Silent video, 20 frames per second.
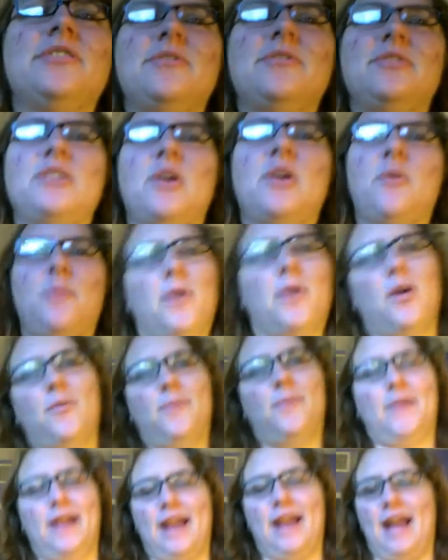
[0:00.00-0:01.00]
which is oh so
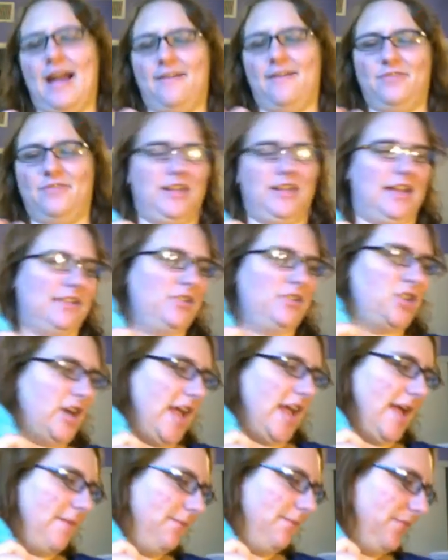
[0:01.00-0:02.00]
appropriate after
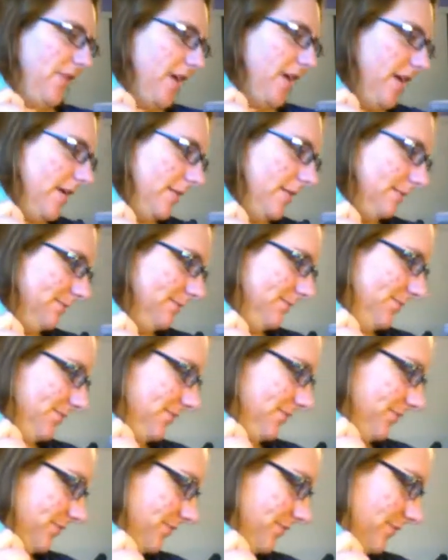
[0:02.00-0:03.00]
yesterday.
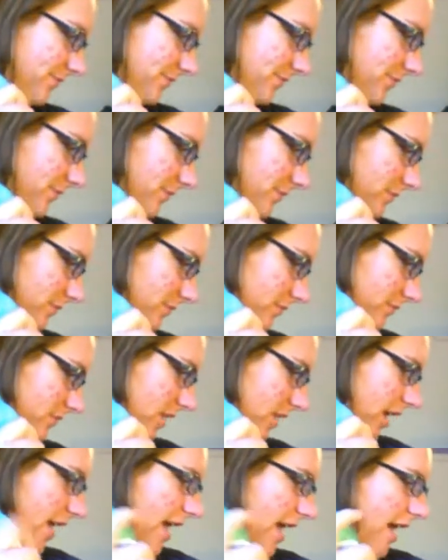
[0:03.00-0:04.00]
I'm
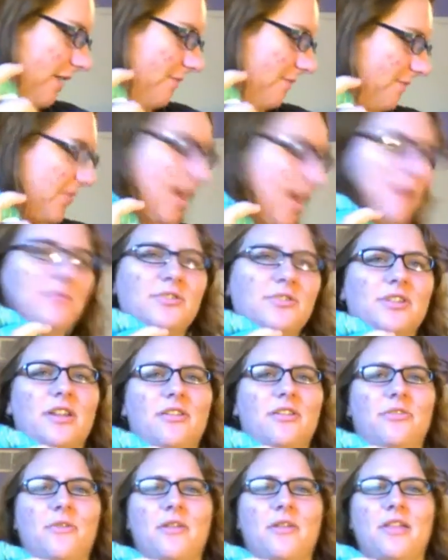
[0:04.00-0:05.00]

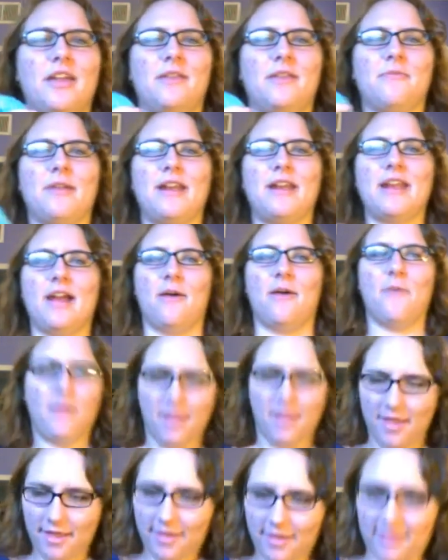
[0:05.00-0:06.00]
just gonna throw that in right
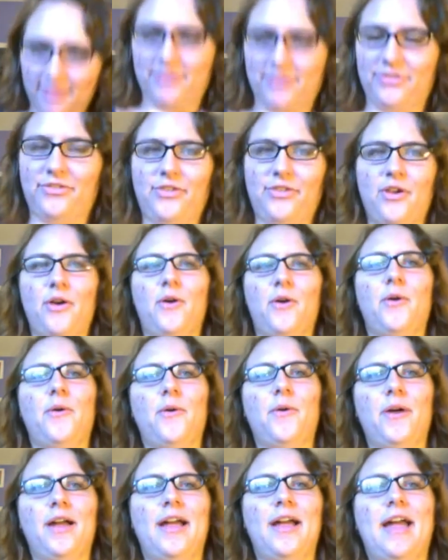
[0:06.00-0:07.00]
now.
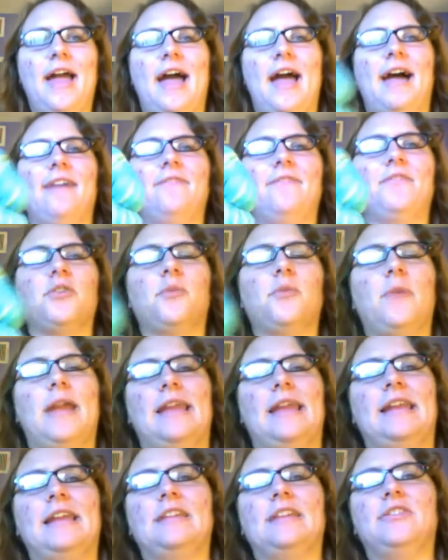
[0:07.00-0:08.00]
So
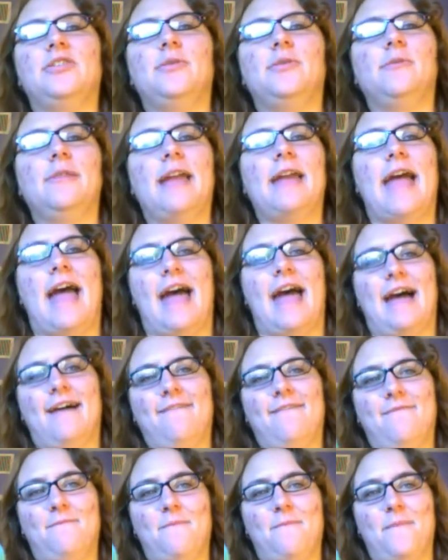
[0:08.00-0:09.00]
after waiting
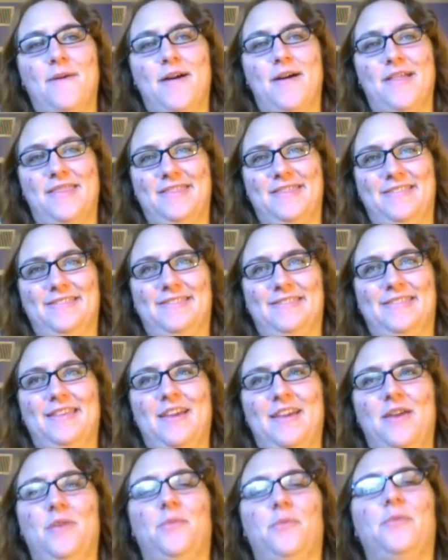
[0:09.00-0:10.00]
2.5
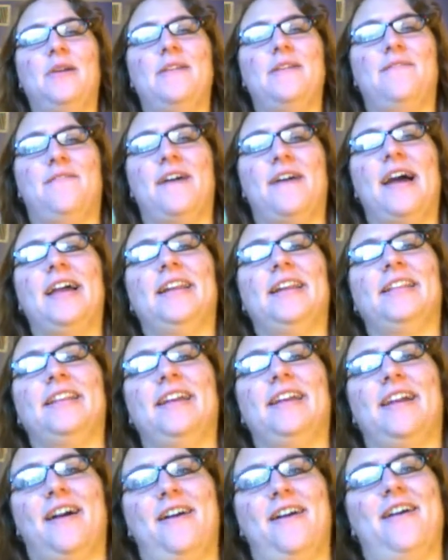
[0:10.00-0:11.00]
months, we
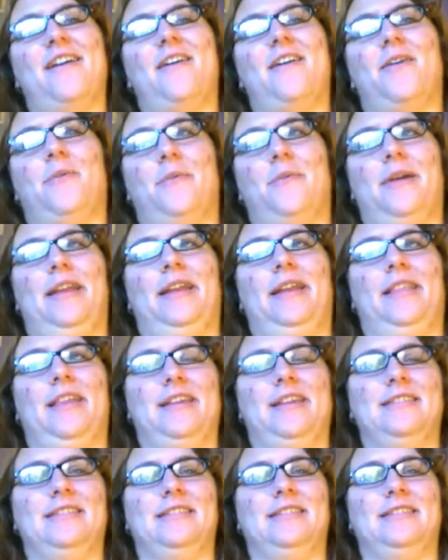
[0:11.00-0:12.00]
finally got our
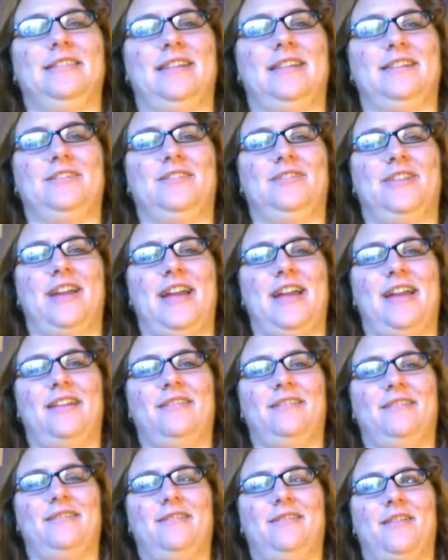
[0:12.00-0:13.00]
wedding license
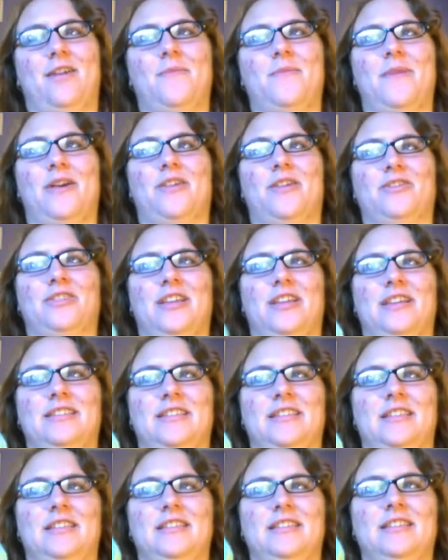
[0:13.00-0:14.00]
yesterday, our
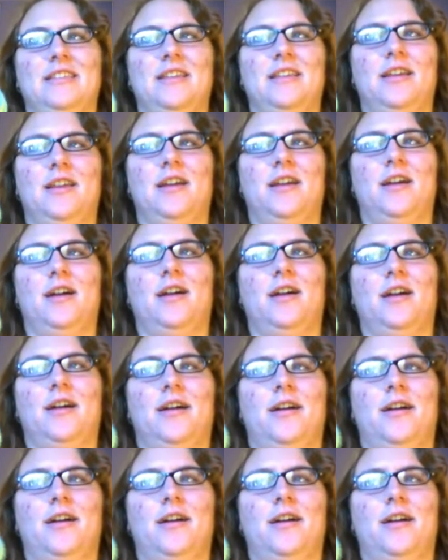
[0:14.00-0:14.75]
marriage license.